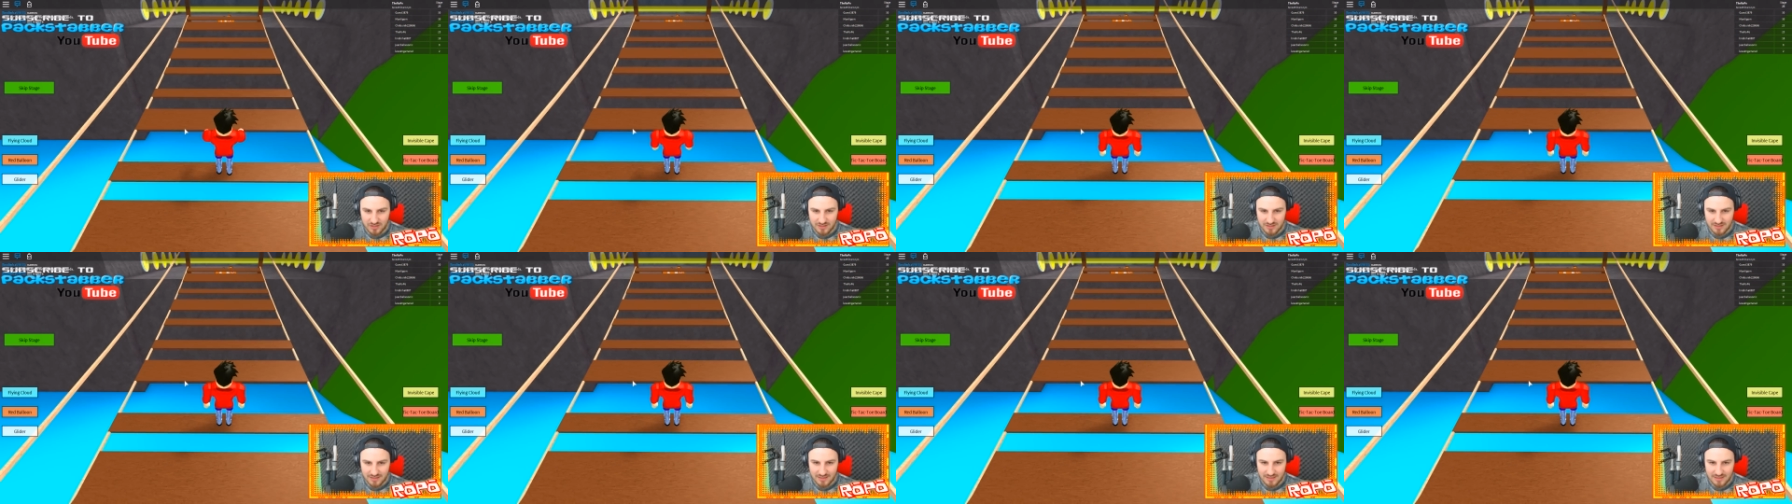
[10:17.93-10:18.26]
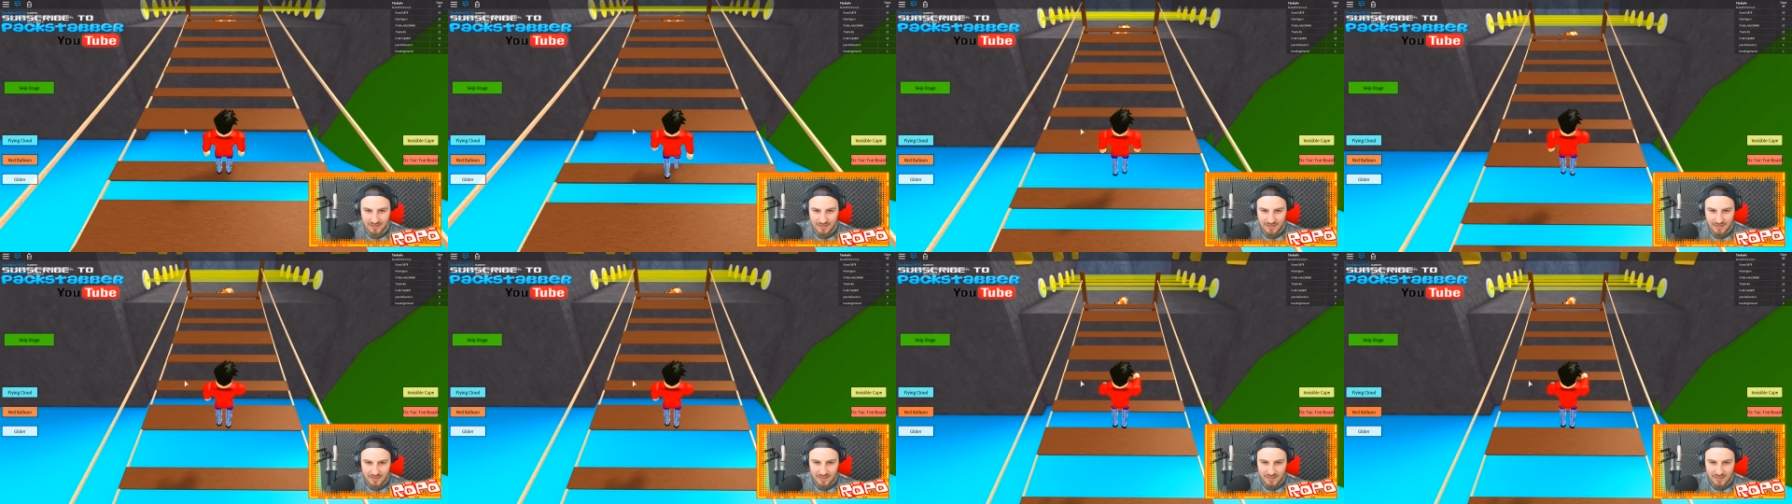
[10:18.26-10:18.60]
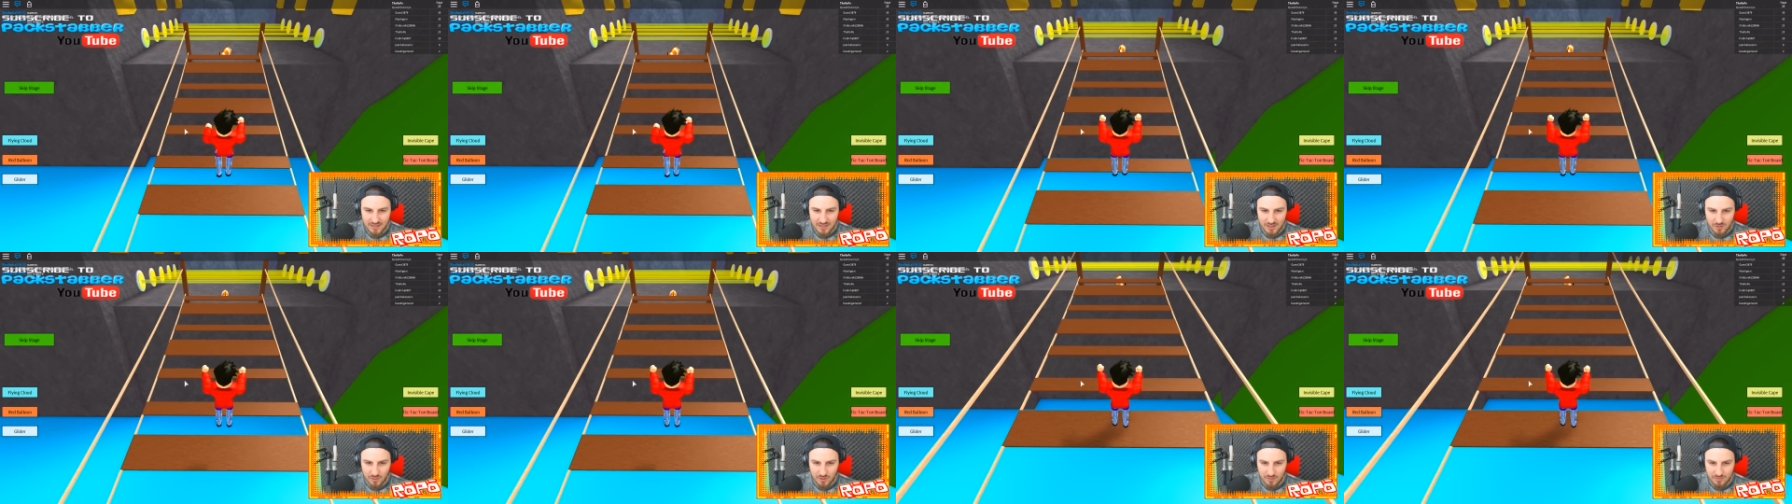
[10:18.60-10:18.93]
us.
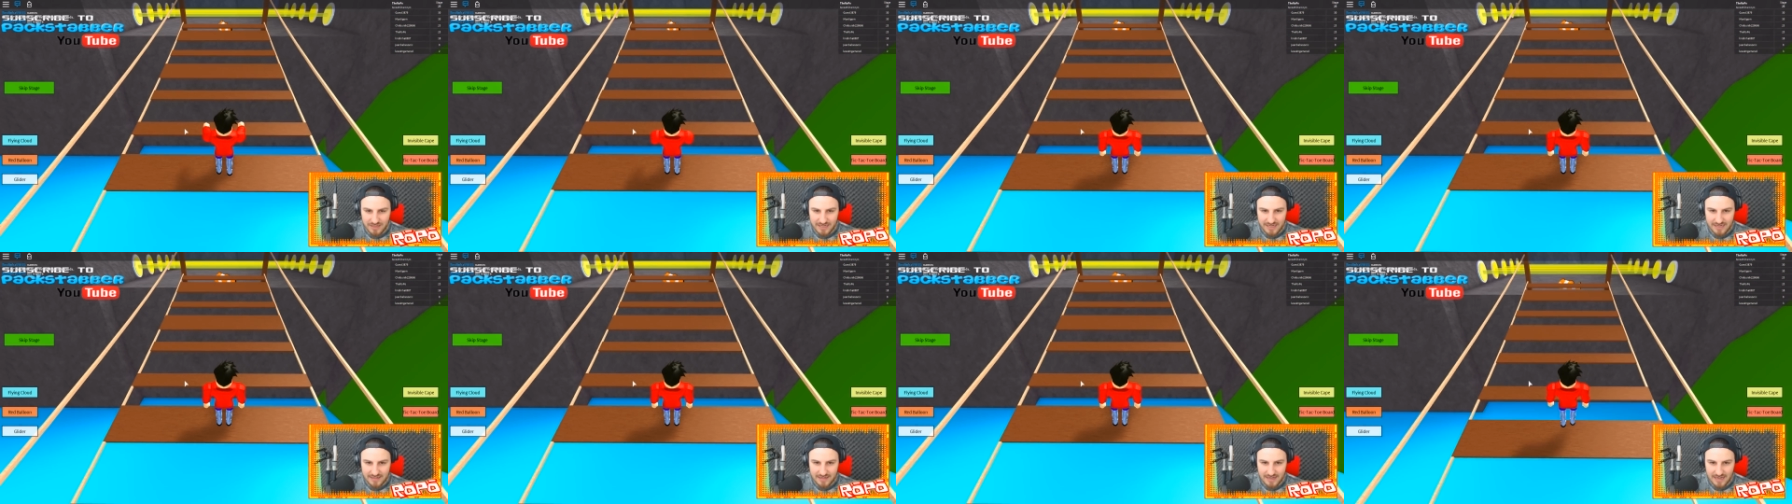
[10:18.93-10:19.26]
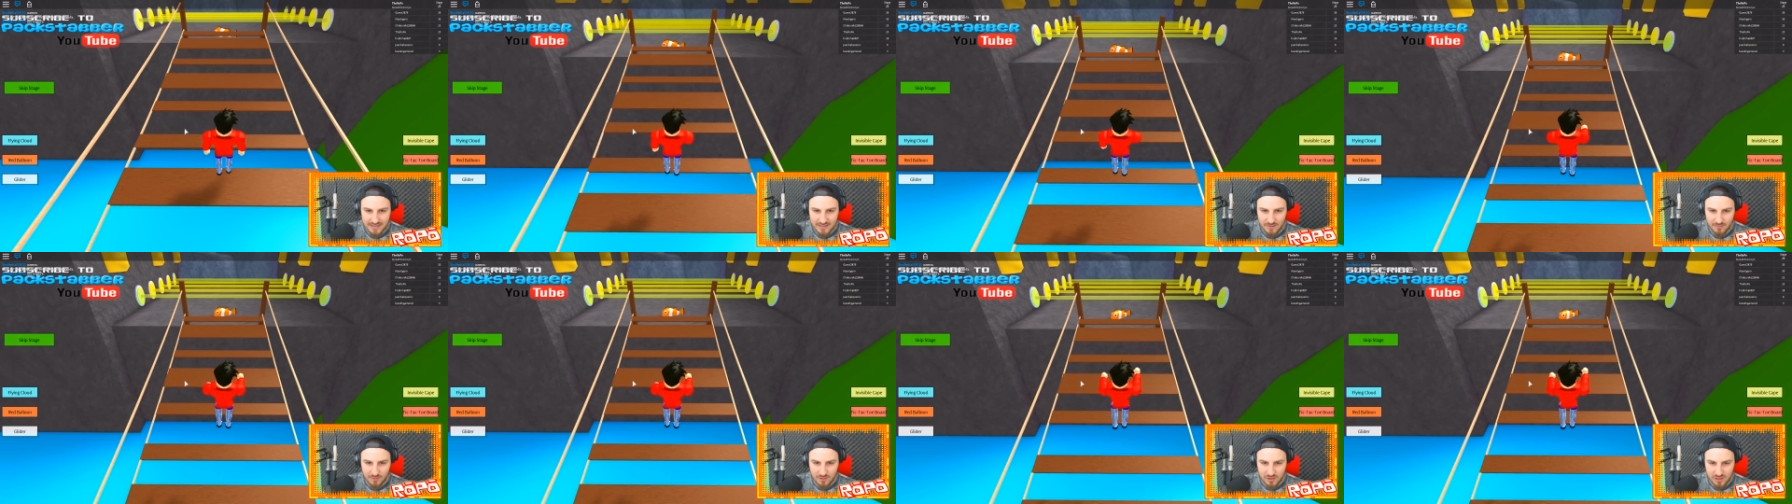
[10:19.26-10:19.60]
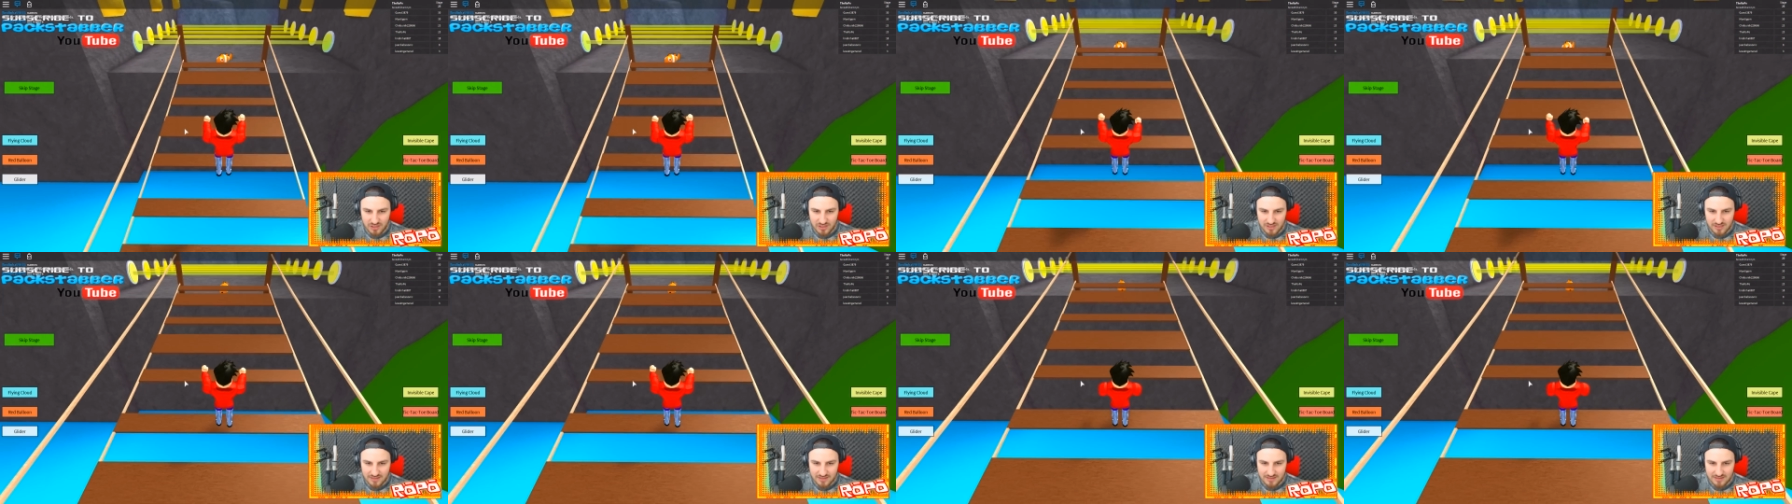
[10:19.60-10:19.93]
You were mean and you
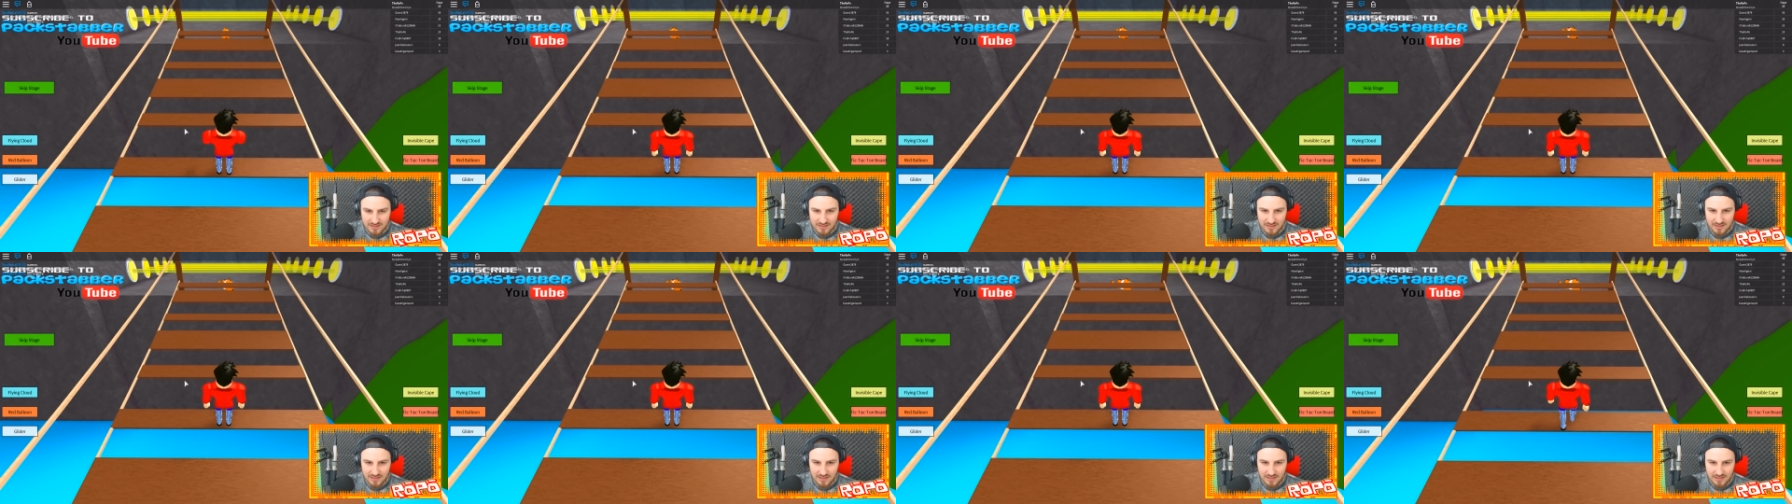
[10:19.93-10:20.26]
pushed us.